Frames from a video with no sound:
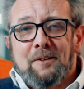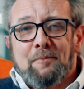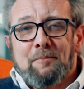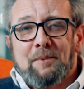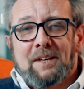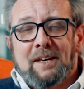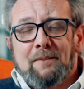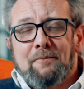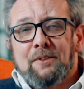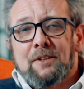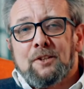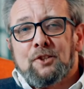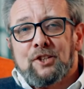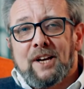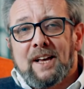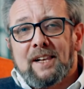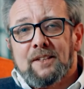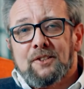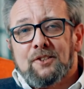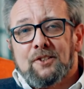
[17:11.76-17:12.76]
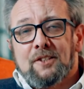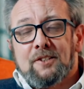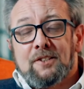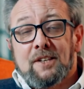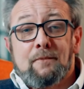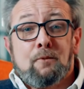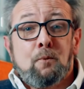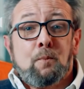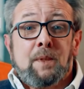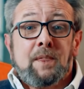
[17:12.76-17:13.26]
But given the challenges,
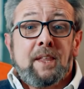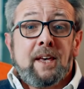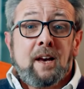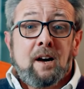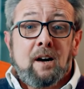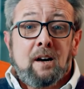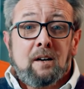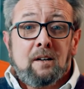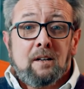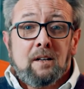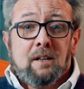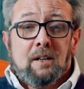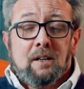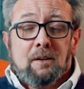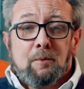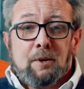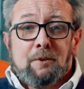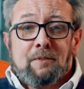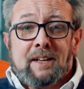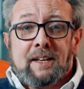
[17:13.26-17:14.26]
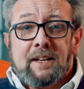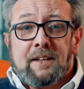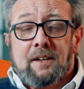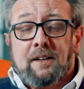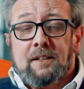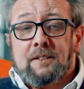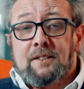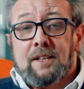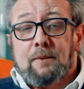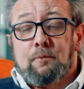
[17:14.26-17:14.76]
even when they are, we
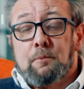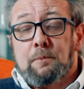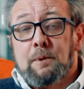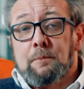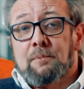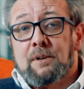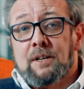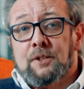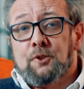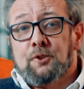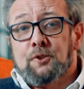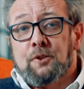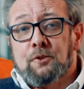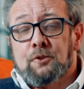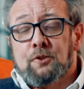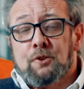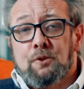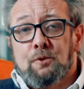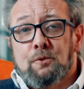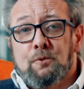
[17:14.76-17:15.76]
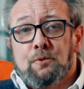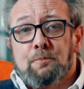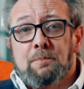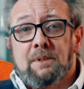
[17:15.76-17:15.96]
recognise there will be pressures on schools,